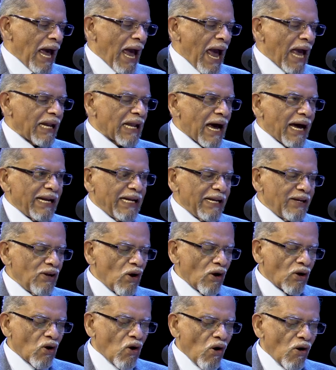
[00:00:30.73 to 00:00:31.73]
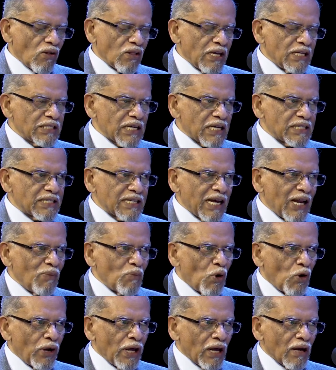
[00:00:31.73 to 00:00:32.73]
And I did not call these as
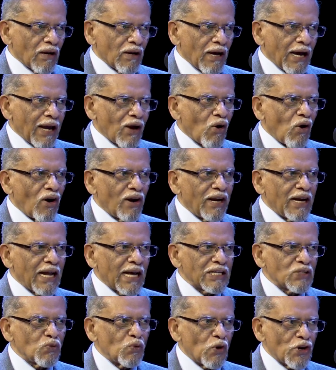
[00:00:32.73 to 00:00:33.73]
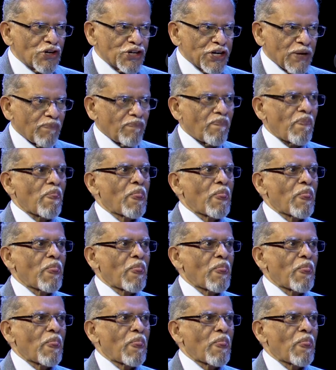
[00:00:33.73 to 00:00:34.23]
ceremonial. I called it as worship.